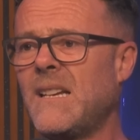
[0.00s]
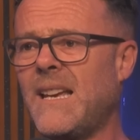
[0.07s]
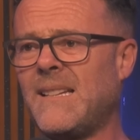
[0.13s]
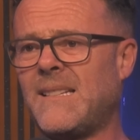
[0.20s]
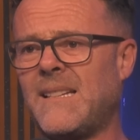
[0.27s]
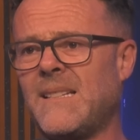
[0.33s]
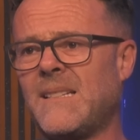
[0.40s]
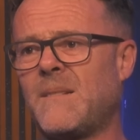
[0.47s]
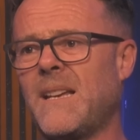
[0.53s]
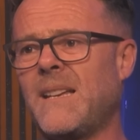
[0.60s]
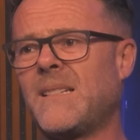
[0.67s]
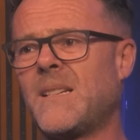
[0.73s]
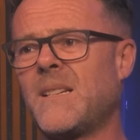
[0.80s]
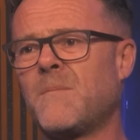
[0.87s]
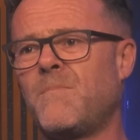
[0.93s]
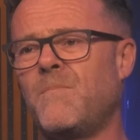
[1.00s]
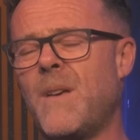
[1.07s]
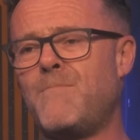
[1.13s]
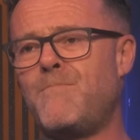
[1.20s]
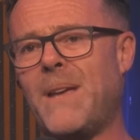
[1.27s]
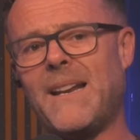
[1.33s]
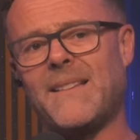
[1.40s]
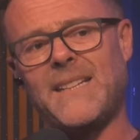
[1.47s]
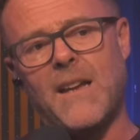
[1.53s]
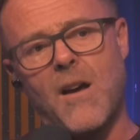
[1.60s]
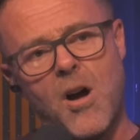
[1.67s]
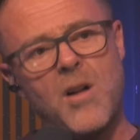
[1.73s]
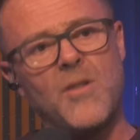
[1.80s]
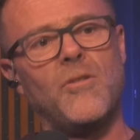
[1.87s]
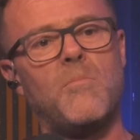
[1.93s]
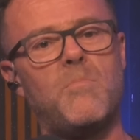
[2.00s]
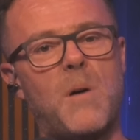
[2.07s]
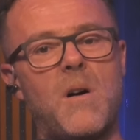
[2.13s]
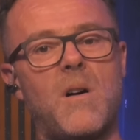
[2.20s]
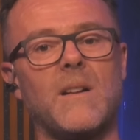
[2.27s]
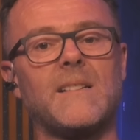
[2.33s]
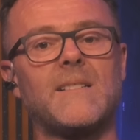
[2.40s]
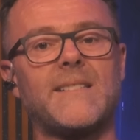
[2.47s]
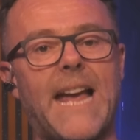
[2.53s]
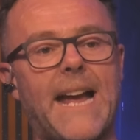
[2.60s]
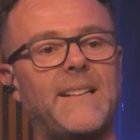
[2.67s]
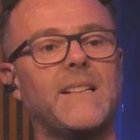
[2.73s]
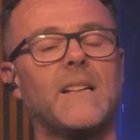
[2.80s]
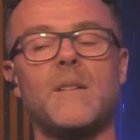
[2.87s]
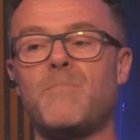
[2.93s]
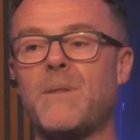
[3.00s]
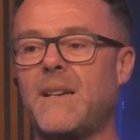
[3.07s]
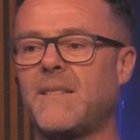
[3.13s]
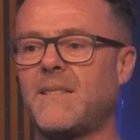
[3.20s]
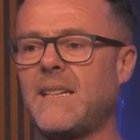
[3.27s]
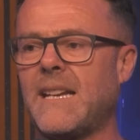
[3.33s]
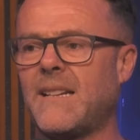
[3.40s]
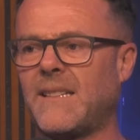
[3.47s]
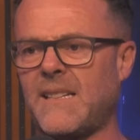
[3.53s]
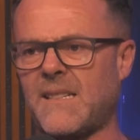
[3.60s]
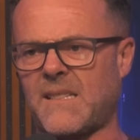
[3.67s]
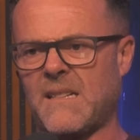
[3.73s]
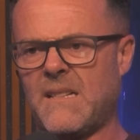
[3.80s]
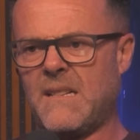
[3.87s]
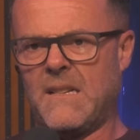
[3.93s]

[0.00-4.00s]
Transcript: is his is his ability on the ball, his technical ability, and this